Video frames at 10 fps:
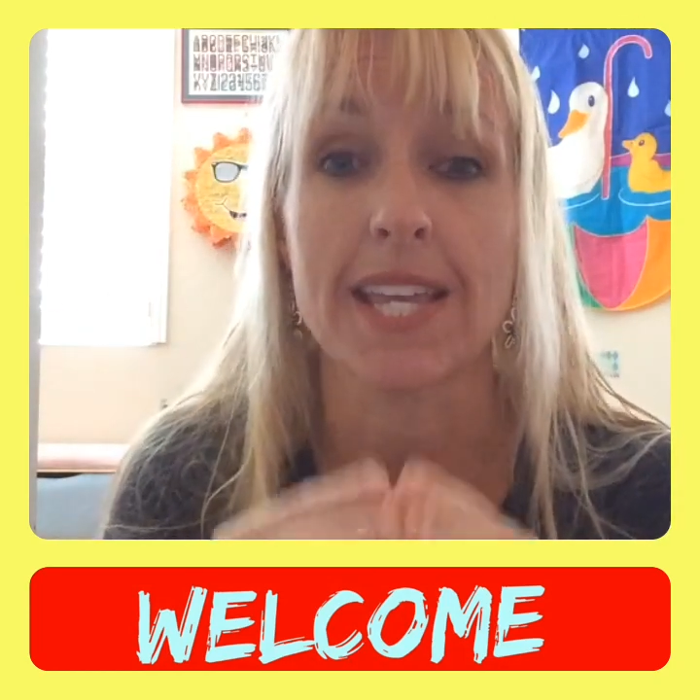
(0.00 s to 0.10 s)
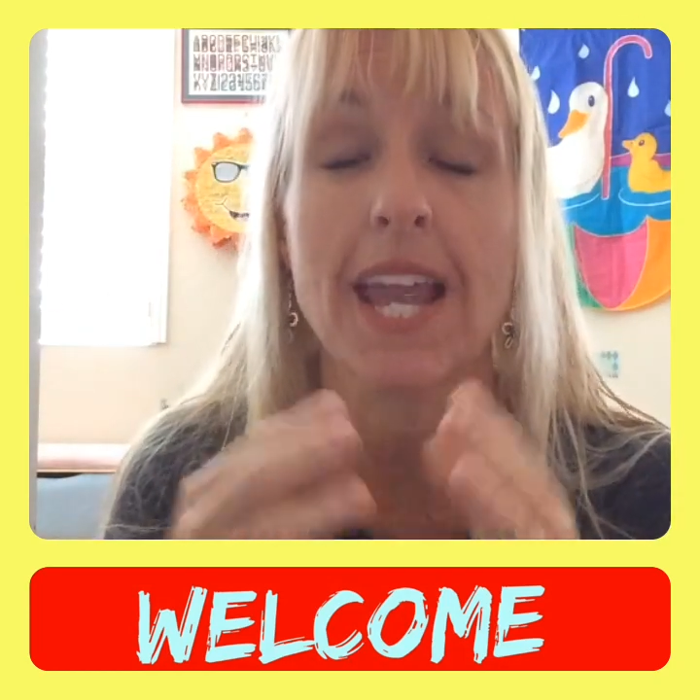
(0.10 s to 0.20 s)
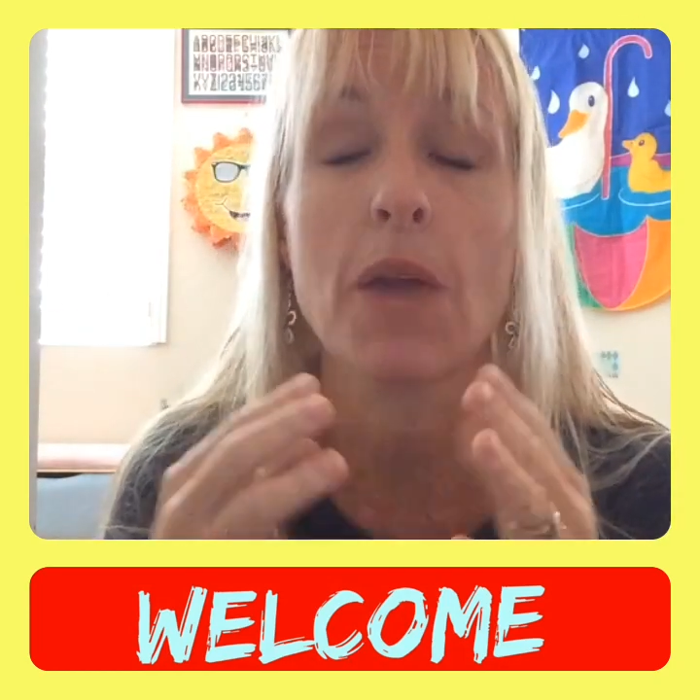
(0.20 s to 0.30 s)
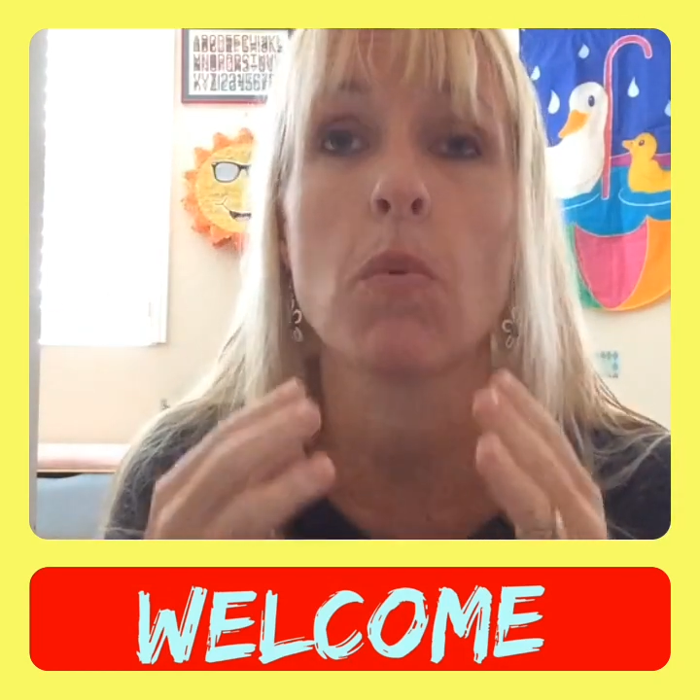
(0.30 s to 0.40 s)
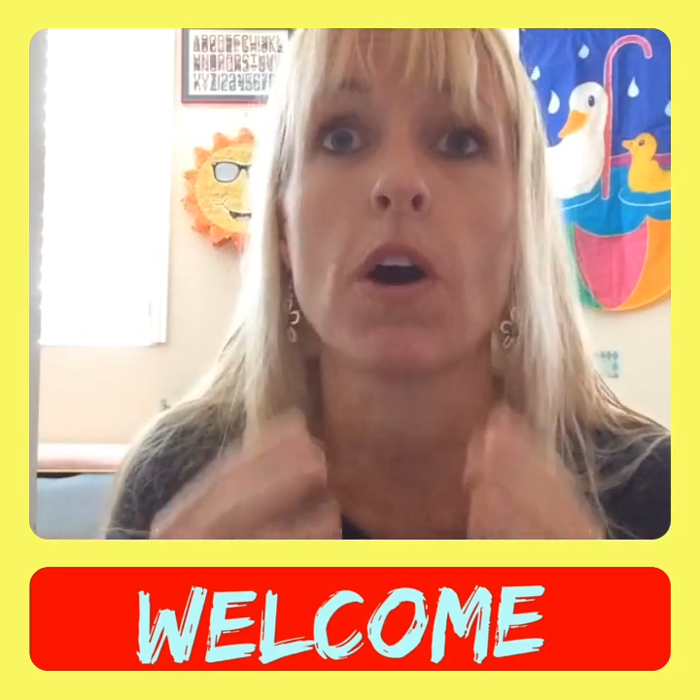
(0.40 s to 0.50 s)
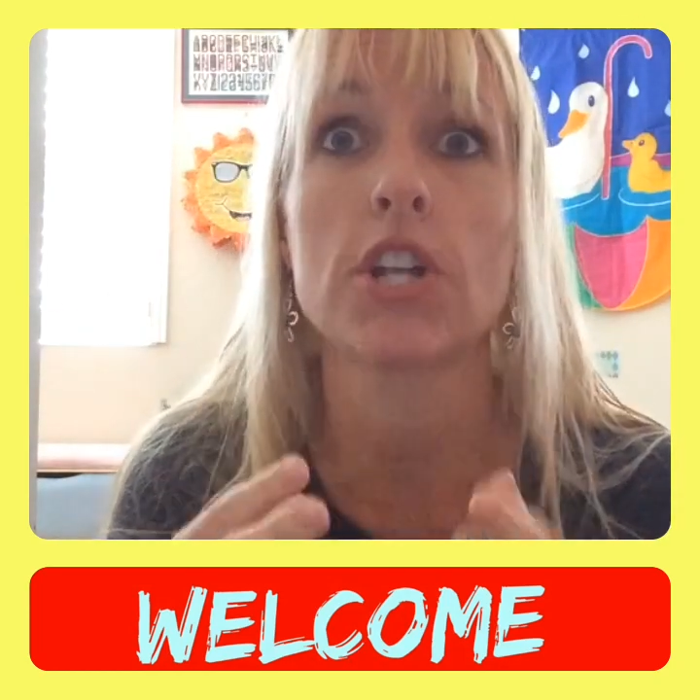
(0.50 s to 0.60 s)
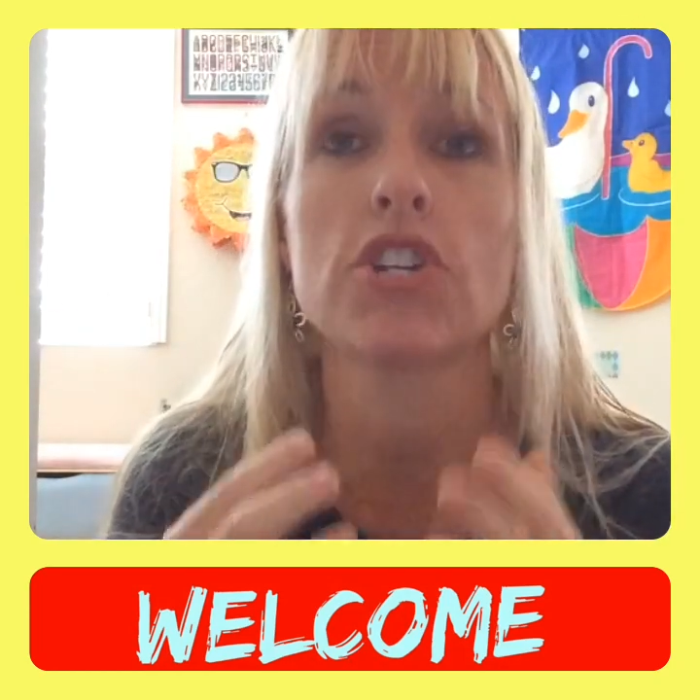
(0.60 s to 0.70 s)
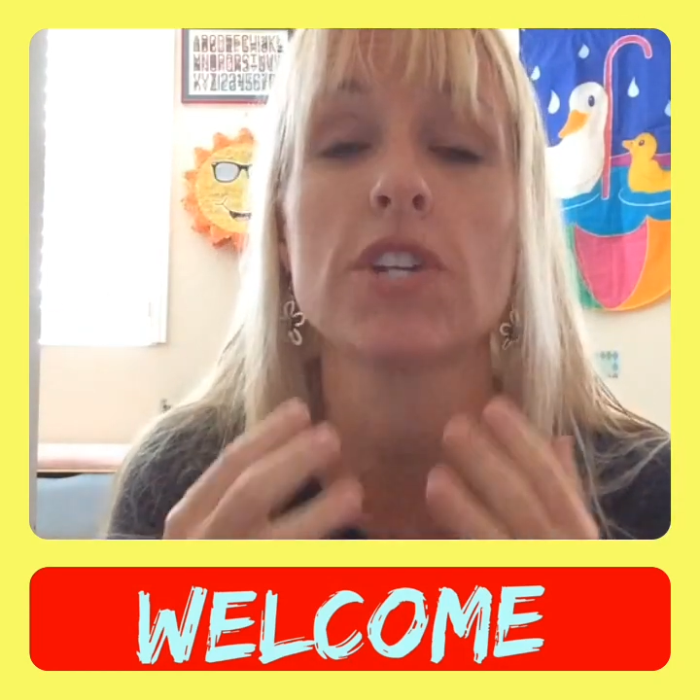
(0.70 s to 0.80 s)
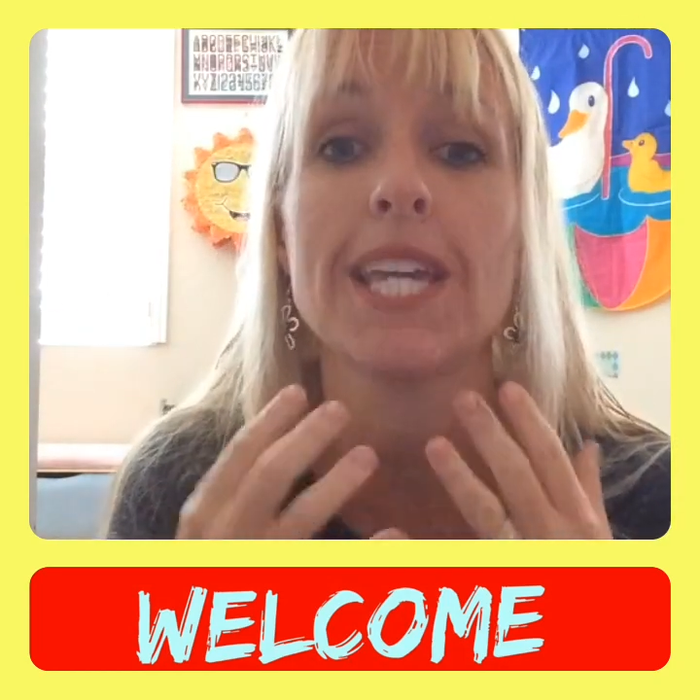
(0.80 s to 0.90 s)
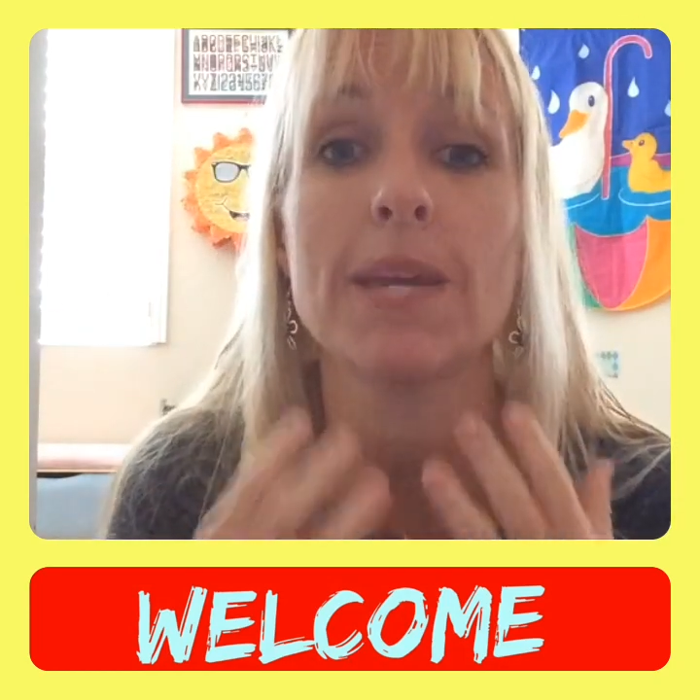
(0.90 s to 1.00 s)
and I want
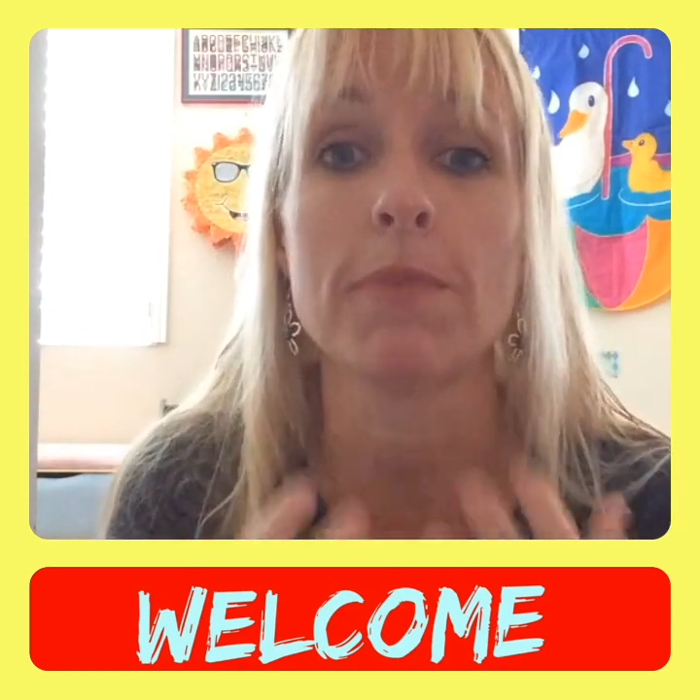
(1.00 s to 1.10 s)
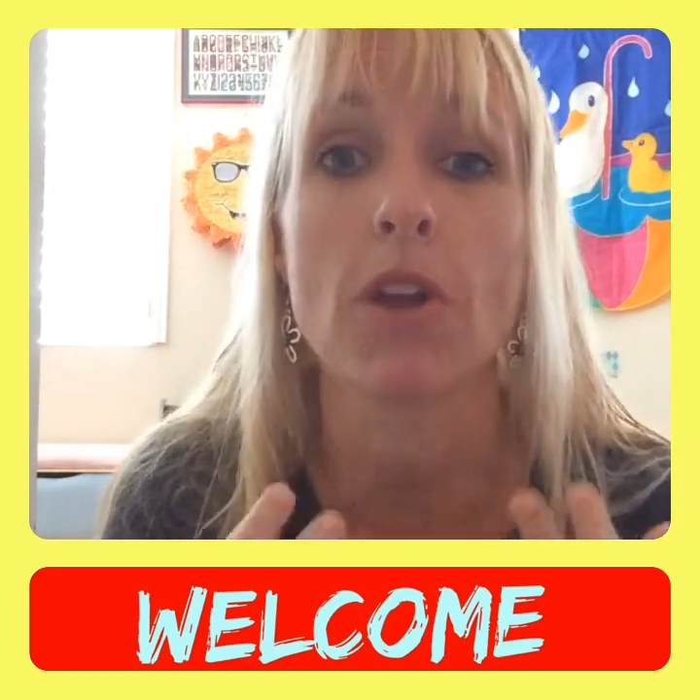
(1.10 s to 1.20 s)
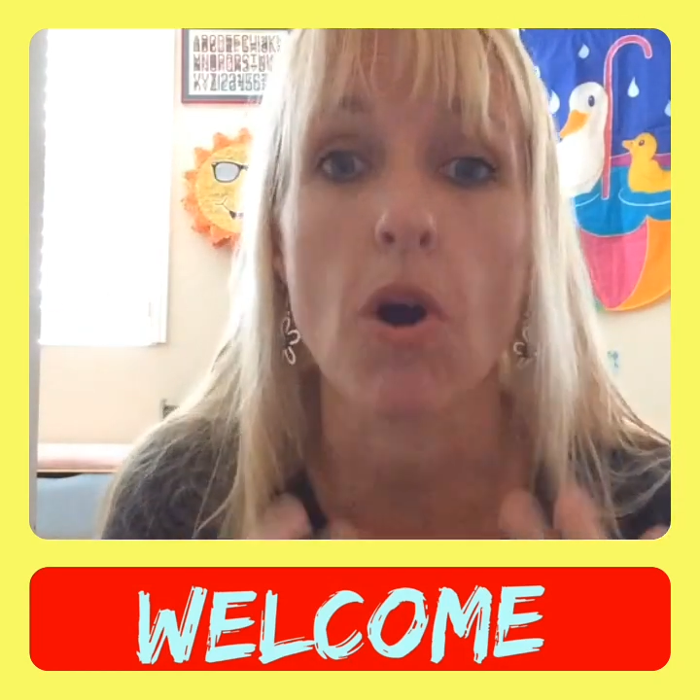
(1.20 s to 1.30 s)
you to keep an